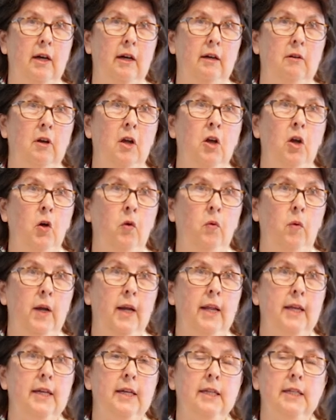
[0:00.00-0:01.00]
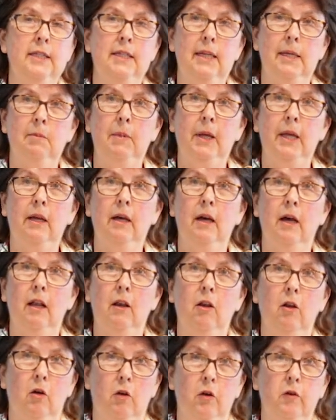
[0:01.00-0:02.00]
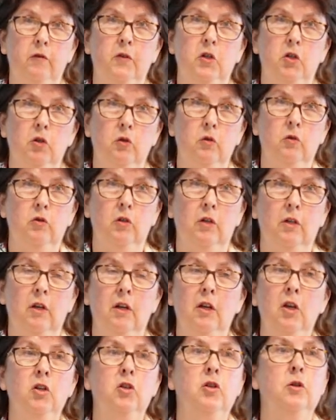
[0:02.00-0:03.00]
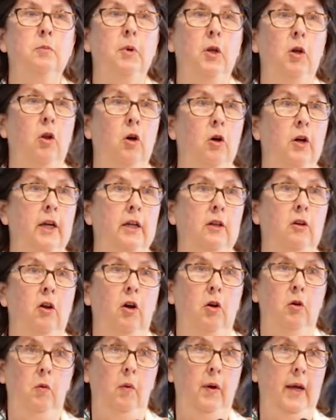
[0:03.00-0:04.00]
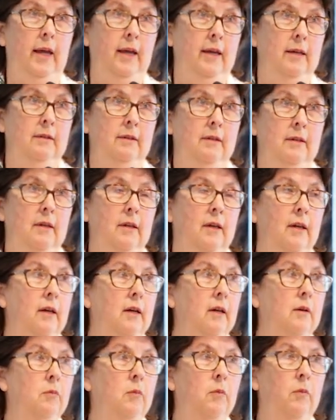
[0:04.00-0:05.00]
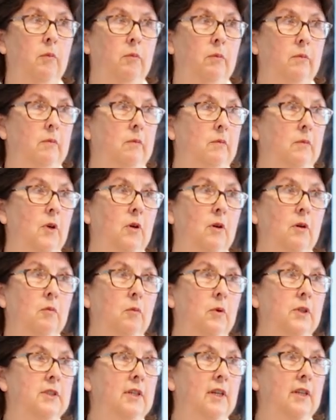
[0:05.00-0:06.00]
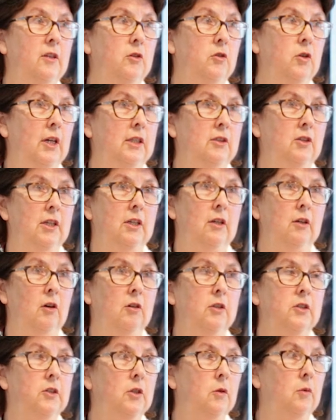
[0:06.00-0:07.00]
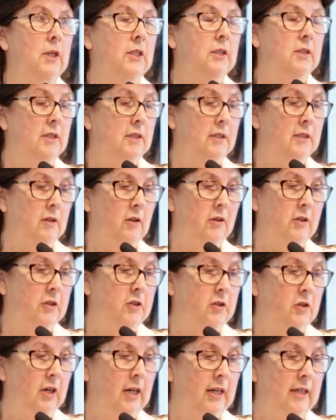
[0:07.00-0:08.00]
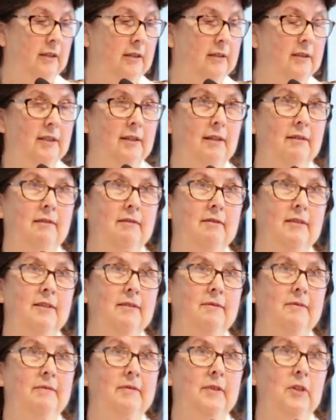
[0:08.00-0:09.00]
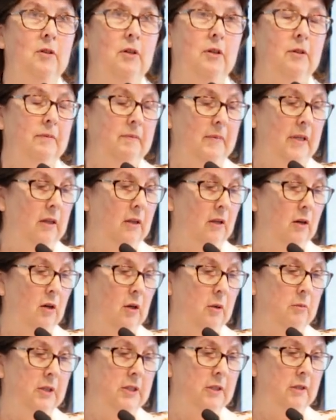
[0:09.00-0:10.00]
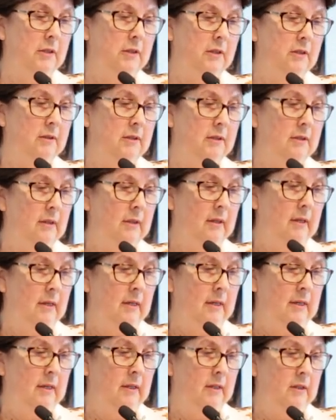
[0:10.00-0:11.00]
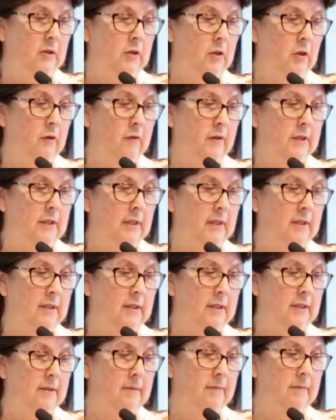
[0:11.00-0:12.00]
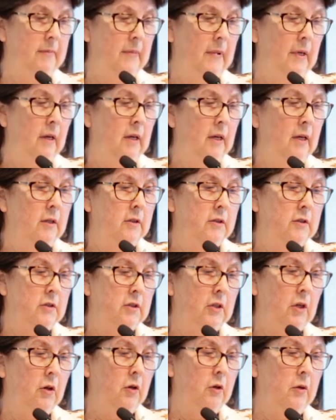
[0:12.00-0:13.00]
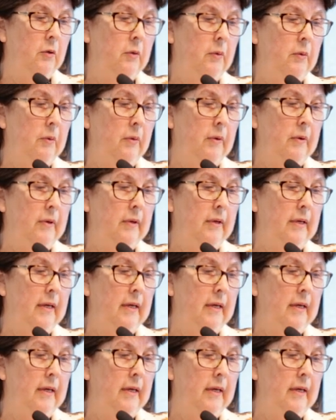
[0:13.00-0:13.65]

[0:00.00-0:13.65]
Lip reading: are really condemning a lot of children to belonging nowhere. And we see the tragic consequences on the streets and in the homelessness services. So